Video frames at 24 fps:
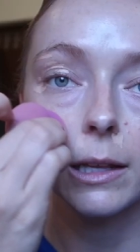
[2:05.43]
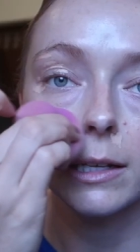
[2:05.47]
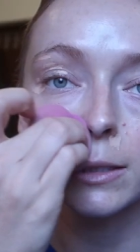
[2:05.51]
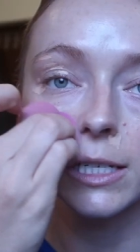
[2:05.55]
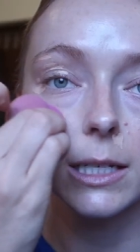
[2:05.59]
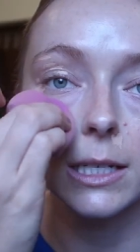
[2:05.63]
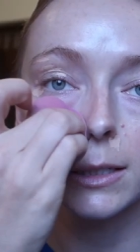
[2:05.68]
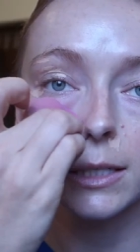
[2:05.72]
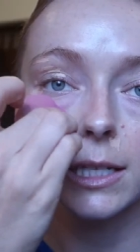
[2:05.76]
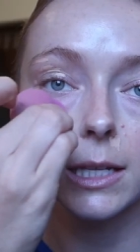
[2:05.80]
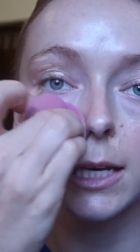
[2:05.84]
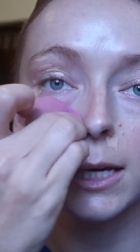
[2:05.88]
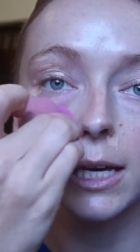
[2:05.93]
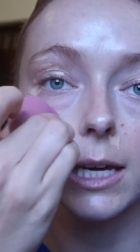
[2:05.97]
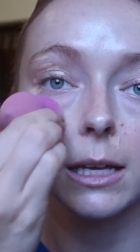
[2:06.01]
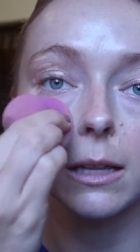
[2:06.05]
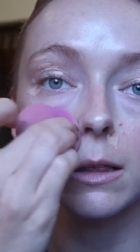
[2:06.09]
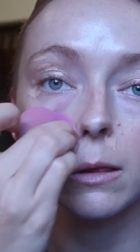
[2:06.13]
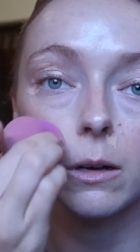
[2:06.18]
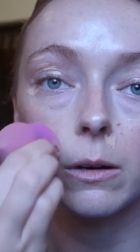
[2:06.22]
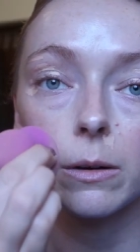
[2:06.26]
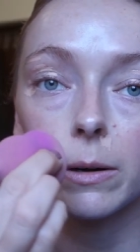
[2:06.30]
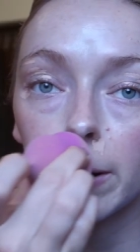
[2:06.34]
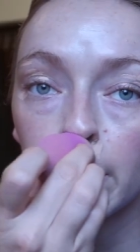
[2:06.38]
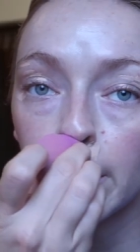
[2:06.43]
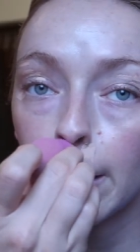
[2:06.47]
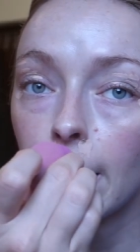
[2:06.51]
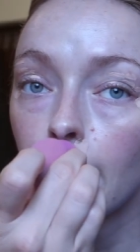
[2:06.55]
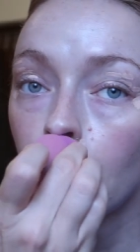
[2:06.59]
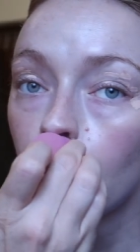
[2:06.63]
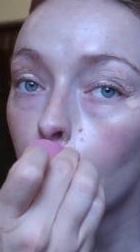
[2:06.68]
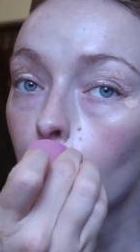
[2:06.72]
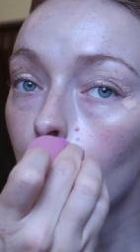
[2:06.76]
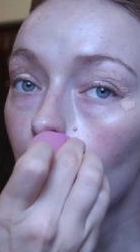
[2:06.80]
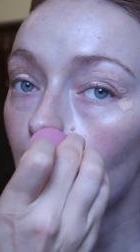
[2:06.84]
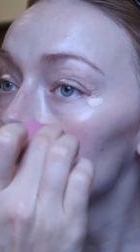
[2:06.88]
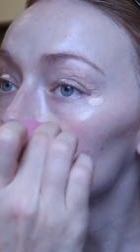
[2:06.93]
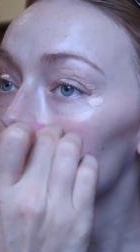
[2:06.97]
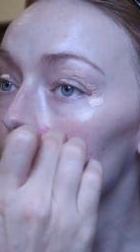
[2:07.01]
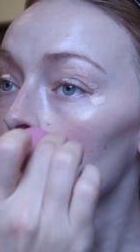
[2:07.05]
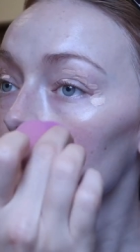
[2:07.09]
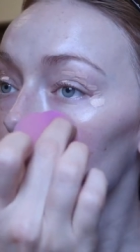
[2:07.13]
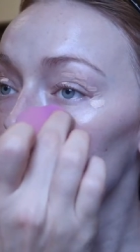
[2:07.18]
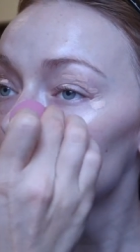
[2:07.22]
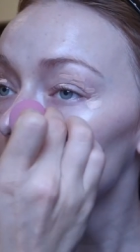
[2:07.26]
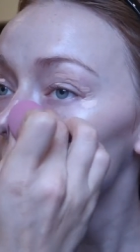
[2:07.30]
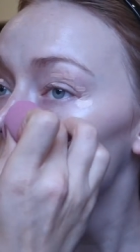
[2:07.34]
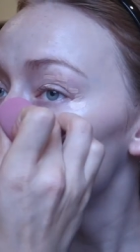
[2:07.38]
and this is the L'Oreal
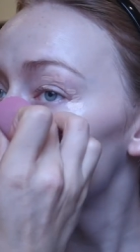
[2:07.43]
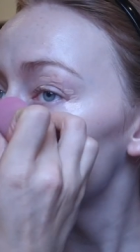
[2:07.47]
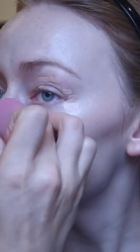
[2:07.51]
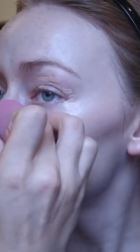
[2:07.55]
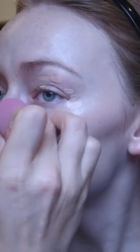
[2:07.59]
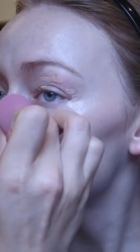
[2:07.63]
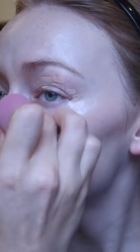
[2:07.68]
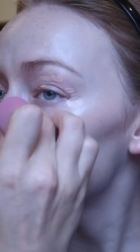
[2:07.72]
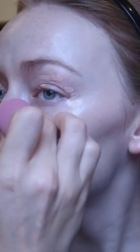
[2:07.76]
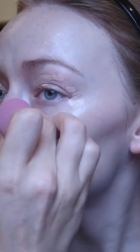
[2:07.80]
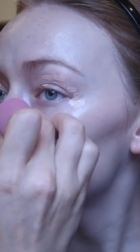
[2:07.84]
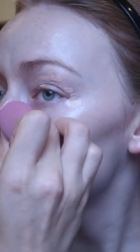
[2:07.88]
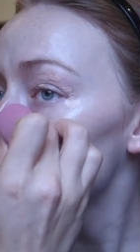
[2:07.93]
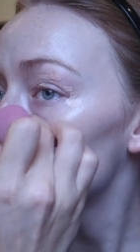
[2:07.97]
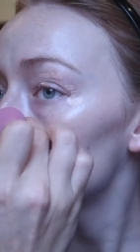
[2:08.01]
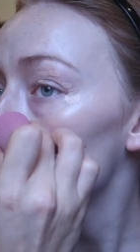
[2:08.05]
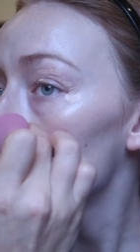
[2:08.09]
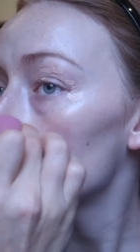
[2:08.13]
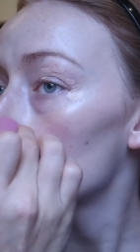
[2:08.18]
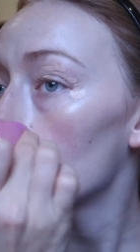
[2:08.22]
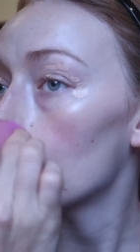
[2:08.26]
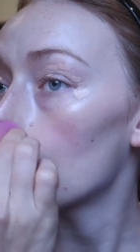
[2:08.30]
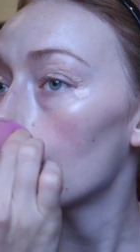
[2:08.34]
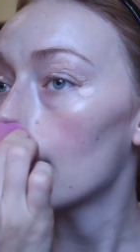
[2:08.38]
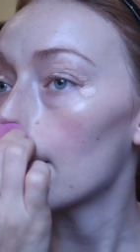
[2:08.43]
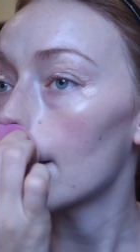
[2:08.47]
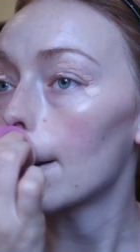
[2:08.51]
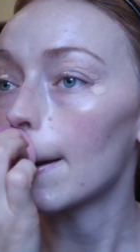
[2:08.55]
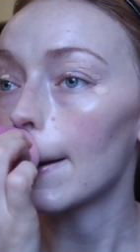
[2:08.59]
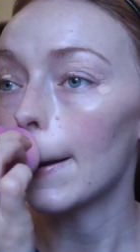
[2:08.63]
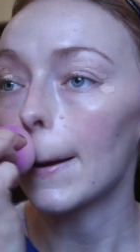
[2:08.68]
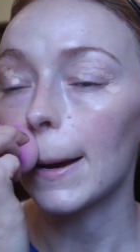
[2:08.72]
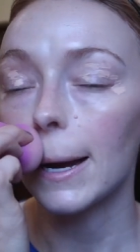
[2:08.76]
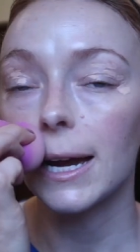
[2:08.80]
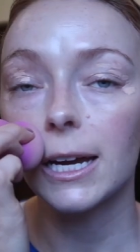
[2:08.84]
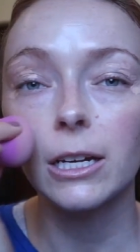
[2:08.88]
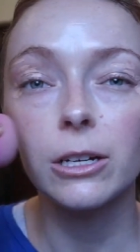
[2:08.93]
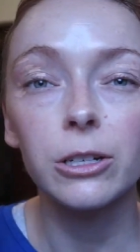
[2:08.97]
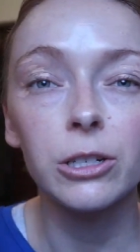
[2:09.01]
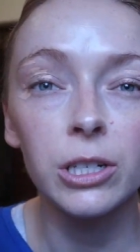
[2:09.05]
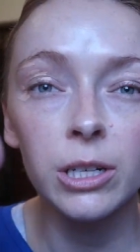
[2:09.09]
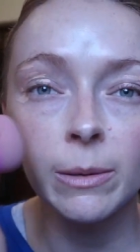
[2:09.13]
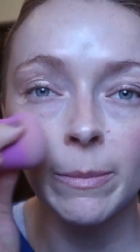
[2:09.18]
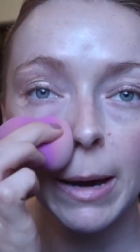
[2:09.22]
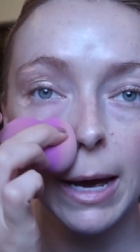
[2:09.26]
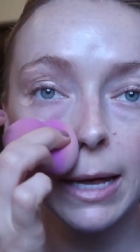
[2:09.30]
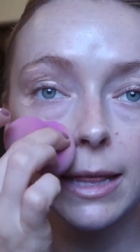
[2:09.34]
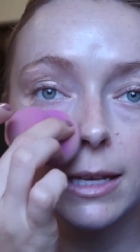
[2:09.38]
Sponge. I
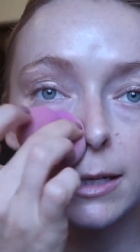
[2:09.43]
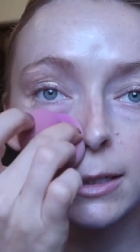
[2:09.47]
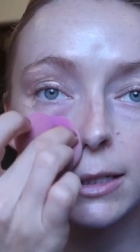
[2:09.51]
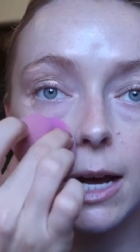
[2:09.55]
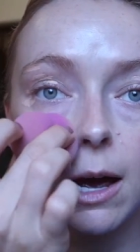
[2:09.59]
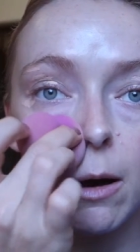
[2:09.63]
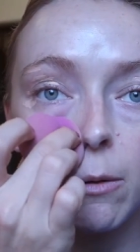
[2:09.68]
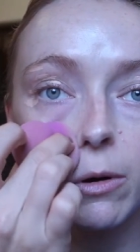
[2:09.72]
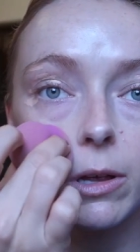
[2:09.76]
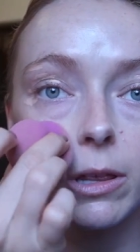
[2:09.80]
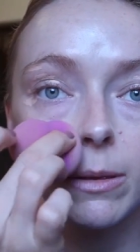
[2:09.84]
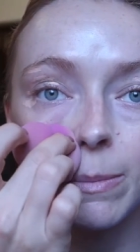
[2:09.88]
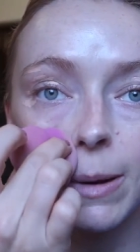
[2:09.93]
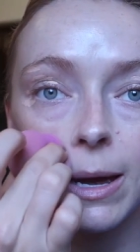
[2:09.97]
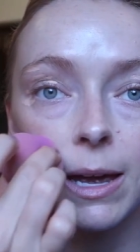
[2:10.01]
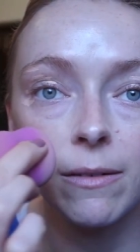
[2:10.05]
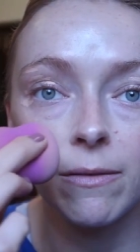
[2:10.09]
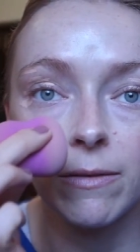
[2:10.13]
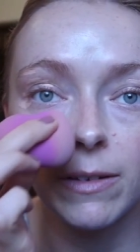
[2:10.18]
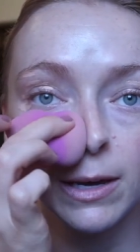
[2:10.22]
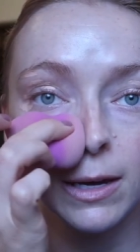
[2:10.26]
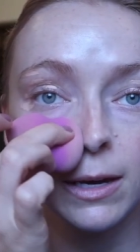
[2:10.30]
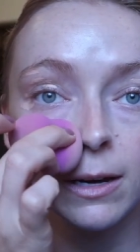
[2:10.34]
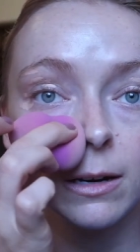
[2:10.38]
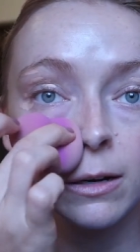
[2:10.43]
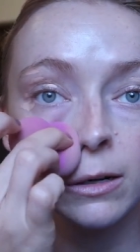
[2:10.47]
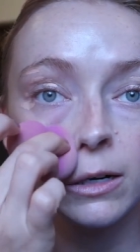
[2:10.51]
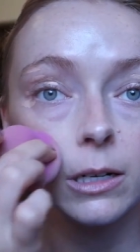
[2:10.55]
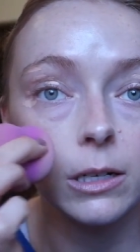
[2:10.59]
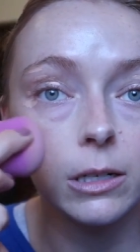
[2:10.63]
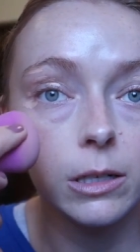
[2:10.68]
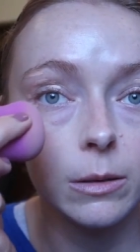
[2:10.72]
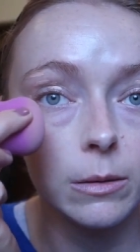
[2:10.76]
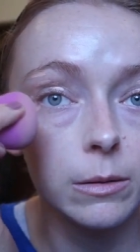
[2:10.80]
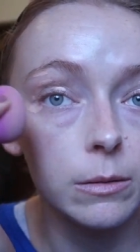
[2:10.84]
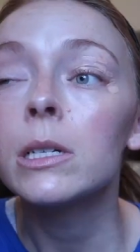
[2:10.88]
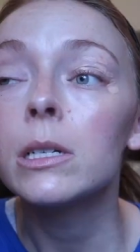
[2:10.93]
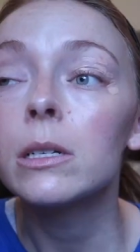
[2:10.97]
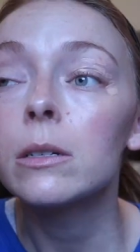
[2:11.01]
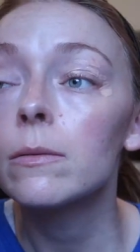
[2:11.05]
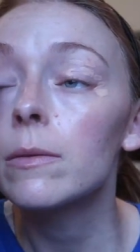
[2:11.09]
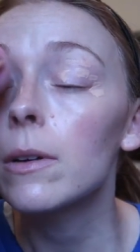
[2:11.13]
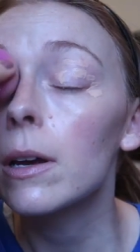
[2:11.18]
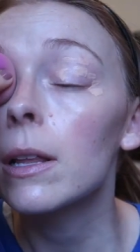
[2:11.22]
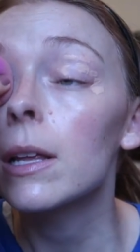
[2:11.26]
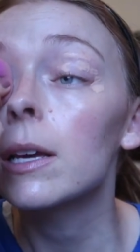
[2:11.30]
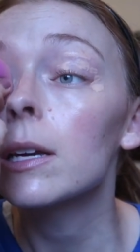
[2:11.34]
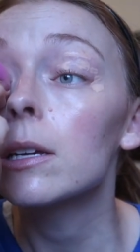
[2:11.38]
usually pat this out with my fingers. I just
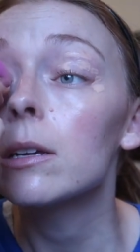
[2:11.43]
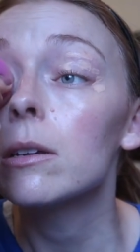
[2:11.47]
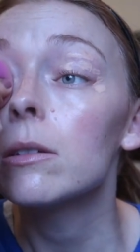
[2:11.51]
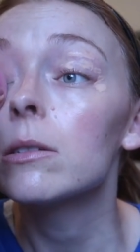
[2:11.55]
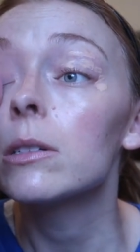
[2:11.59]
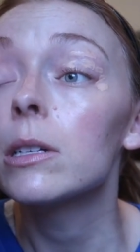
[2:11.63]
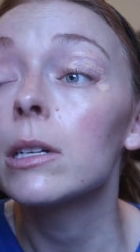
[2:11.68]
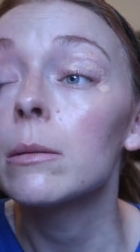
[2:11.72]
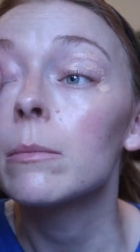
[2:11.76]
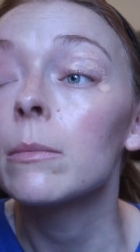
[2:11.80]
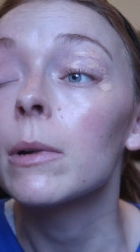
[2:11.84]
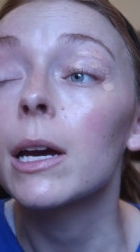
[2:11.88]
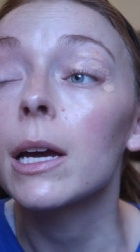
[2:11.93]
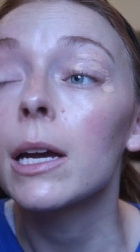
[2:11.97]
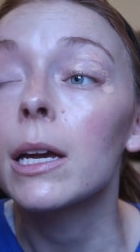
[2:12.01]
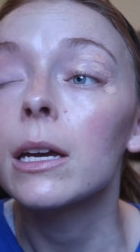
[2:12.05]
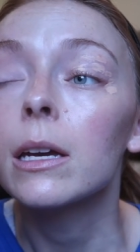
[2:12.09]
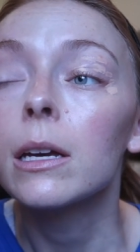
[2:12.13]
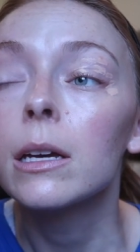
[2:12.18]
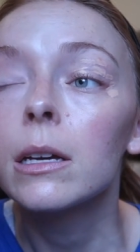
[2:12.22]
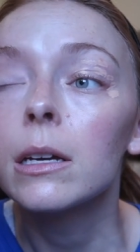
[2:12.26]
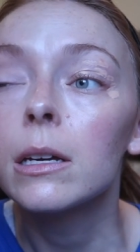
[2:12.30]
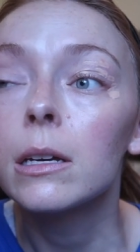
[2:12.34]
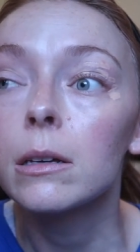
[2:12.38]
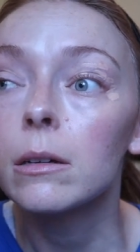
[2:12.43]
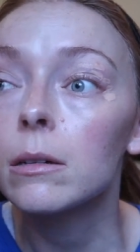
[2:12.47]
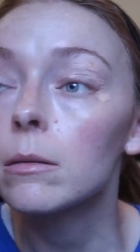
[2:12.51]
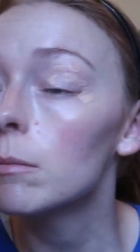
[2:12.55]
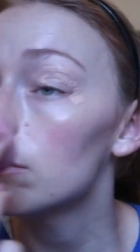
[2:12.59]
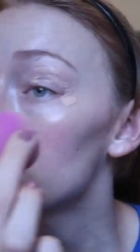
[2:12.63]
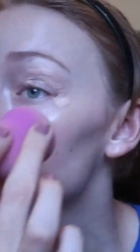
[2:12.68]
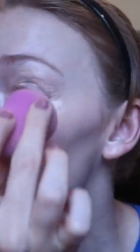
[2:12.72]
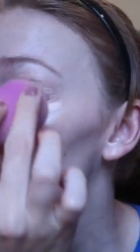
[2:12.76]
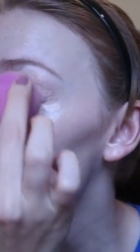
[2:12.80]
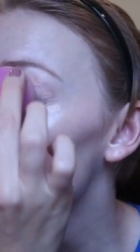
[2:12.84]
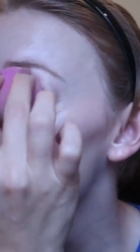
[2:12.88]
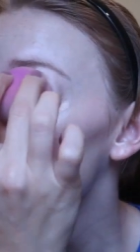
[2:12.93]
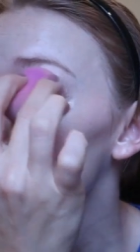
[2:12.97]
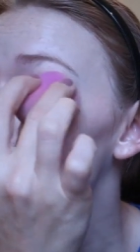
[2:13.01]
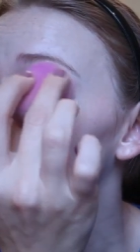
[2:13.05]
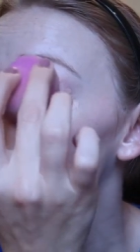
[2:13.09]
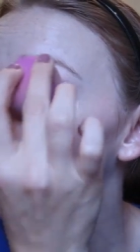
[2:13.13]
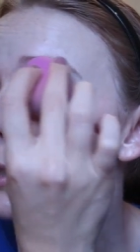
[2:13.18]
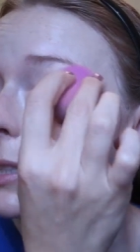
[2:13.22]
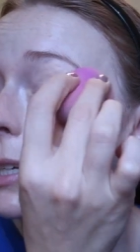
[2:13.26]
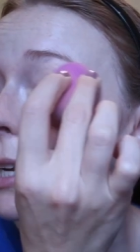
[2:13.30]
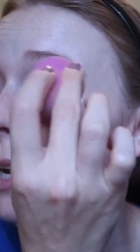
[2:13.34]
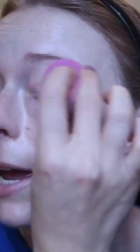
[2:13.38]
felt like using my
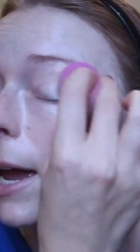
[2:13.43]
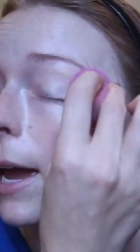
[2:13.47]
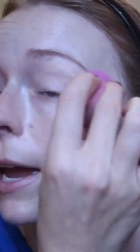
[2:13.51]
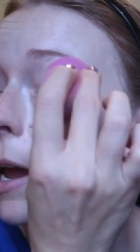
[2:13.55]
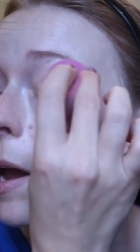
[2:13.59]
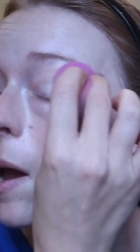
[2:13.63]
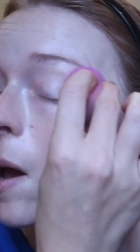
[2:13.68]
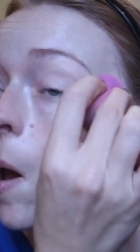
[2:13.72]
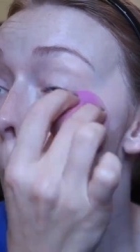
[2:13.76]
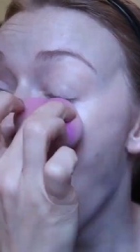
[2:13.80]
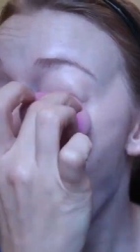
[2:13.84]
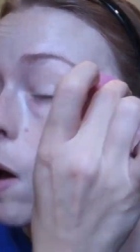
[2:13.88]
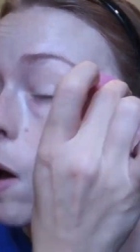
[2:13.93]
blender today.